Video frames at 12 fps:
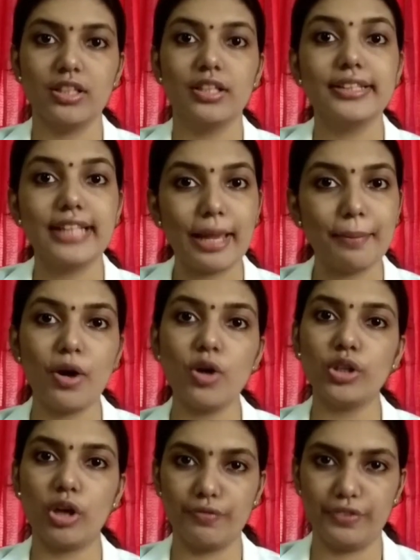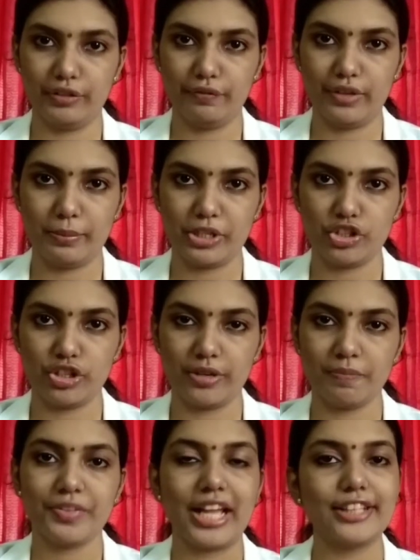the amount of inflammation
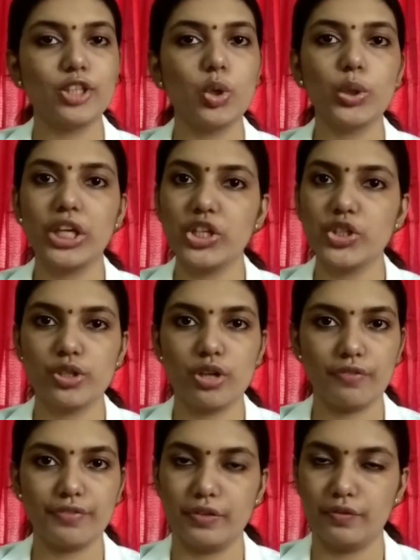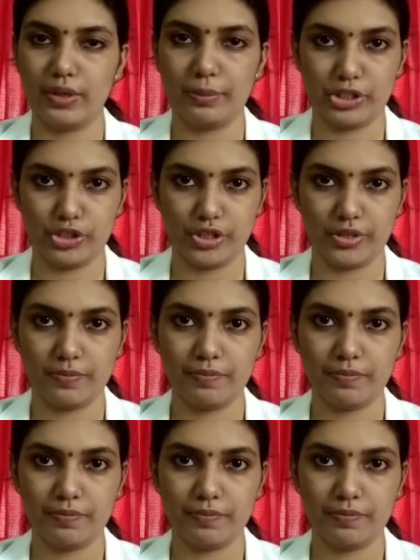and the location of inflammation.